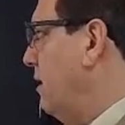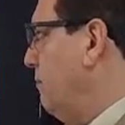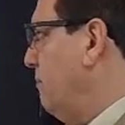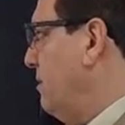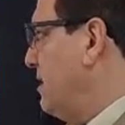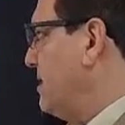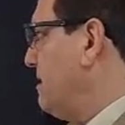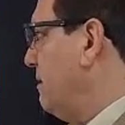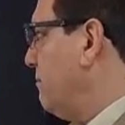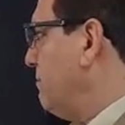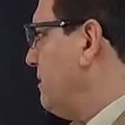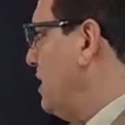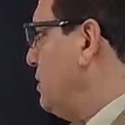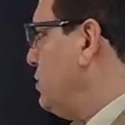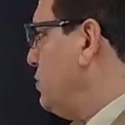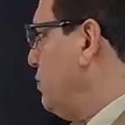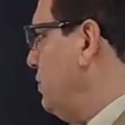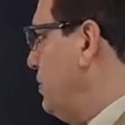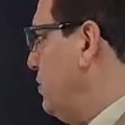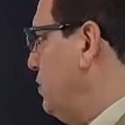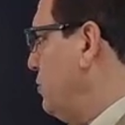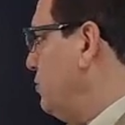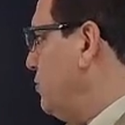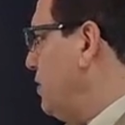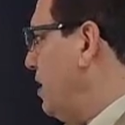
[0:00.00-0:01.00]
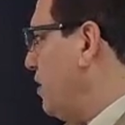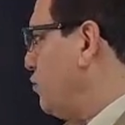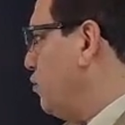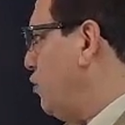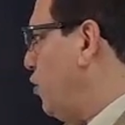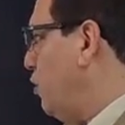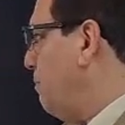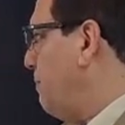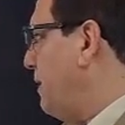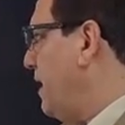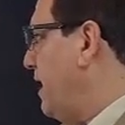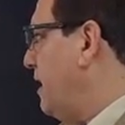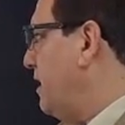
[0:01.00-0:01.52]
but sometimes we use a
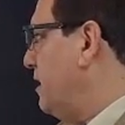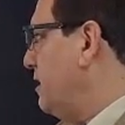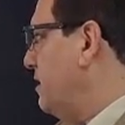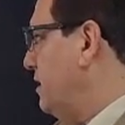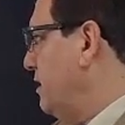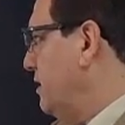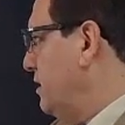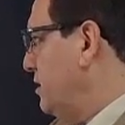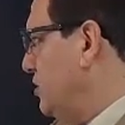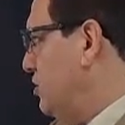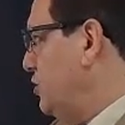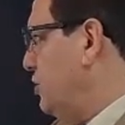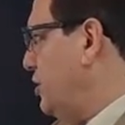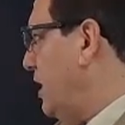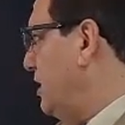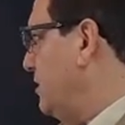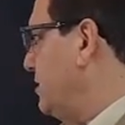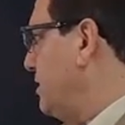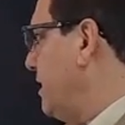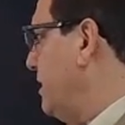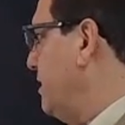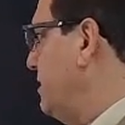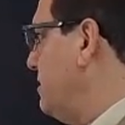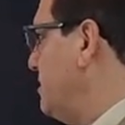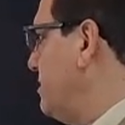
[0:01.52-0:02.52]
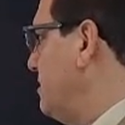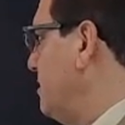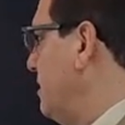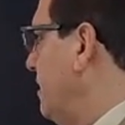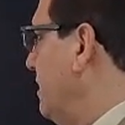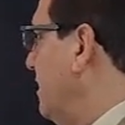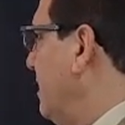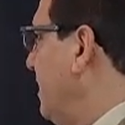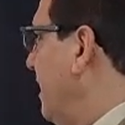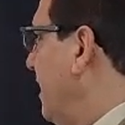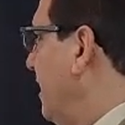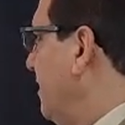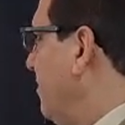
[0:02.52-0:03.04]
Cobra, Judkins,
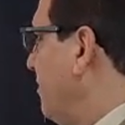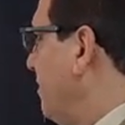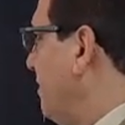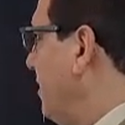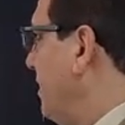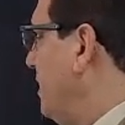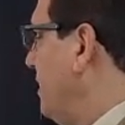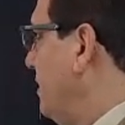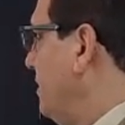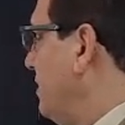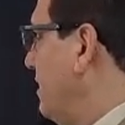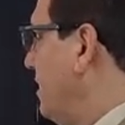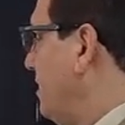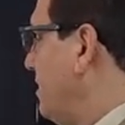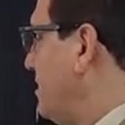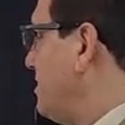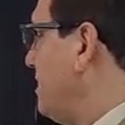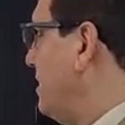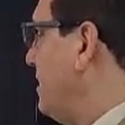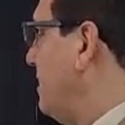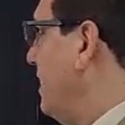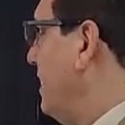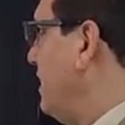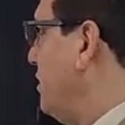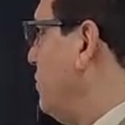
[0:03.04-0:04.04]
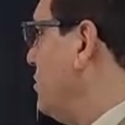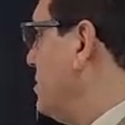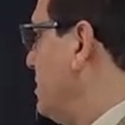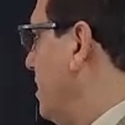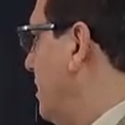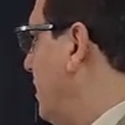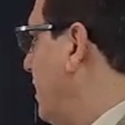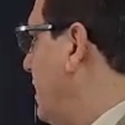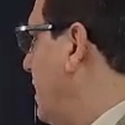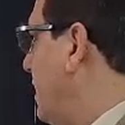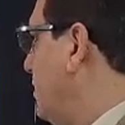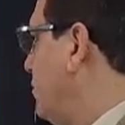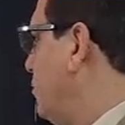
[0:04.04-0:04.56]
and really recently I use a
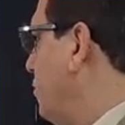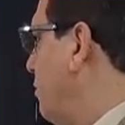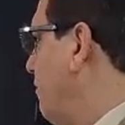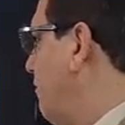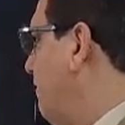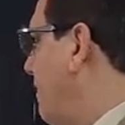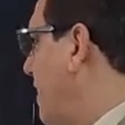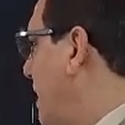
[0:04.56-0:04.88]
lot of